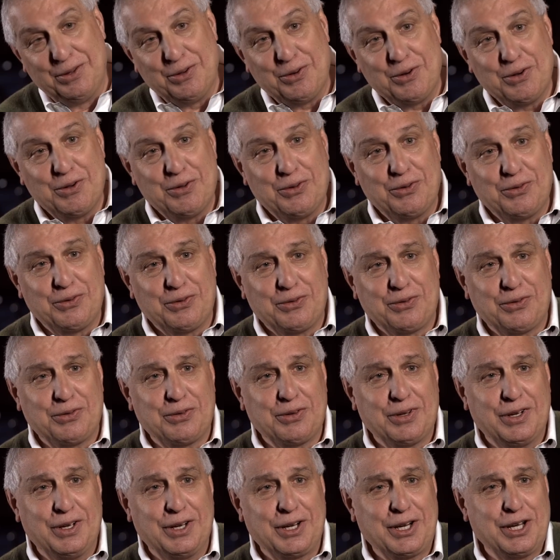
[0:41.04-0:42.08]
There
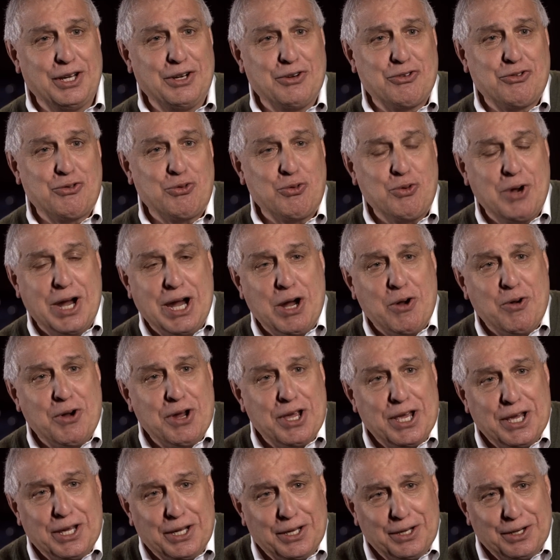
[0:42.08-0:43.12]
is a
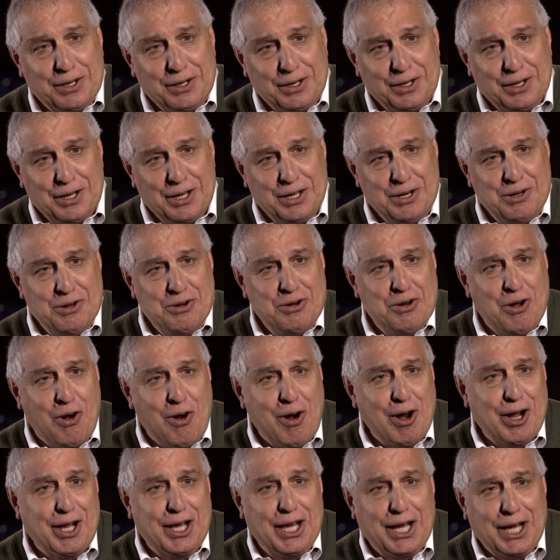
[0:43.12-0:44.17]
contrarian,
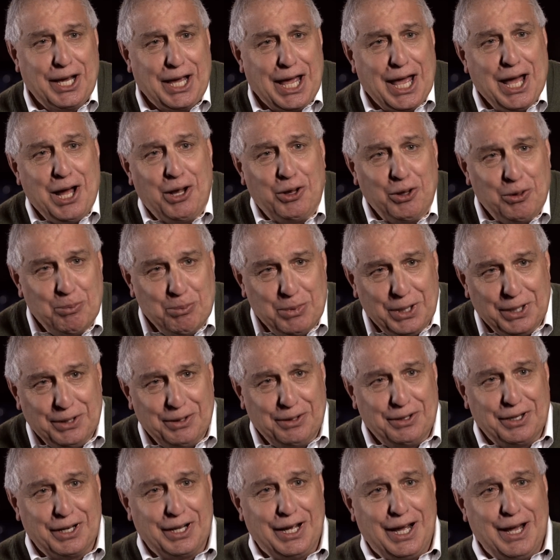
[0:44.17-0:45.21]
anarchic element
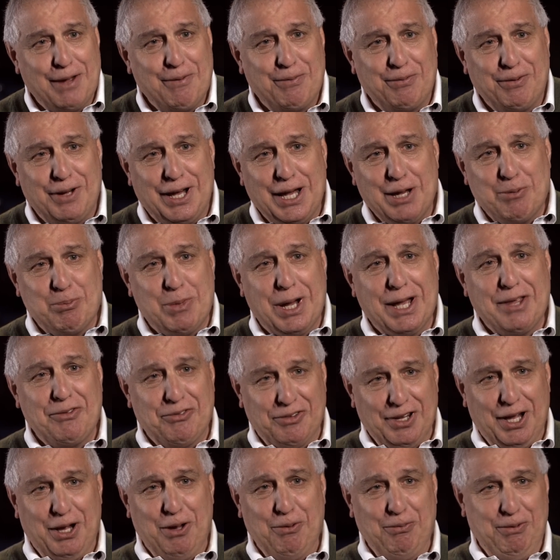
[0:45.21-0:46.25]
that I find
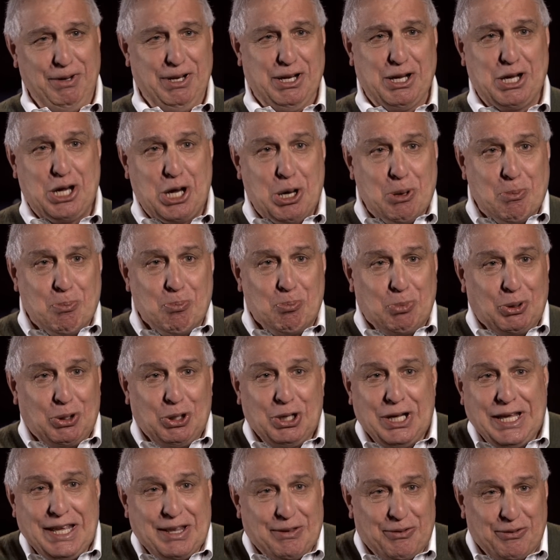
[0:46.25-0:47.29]
myself in
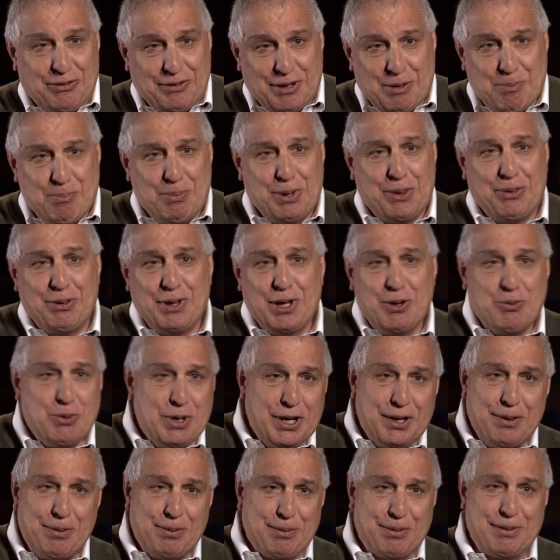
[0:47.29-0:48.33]
complete sympathy
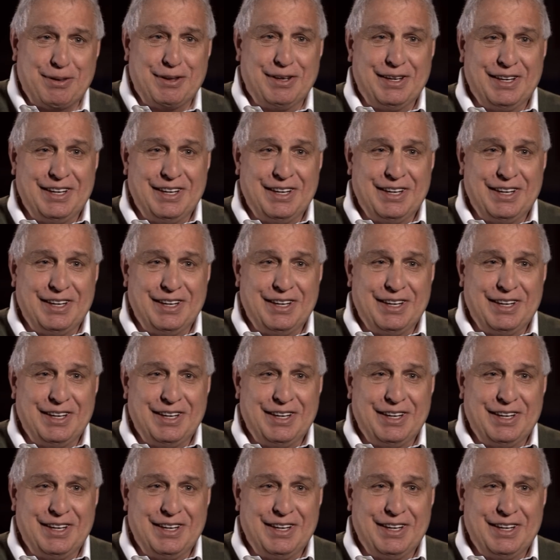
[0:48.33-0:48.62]
with.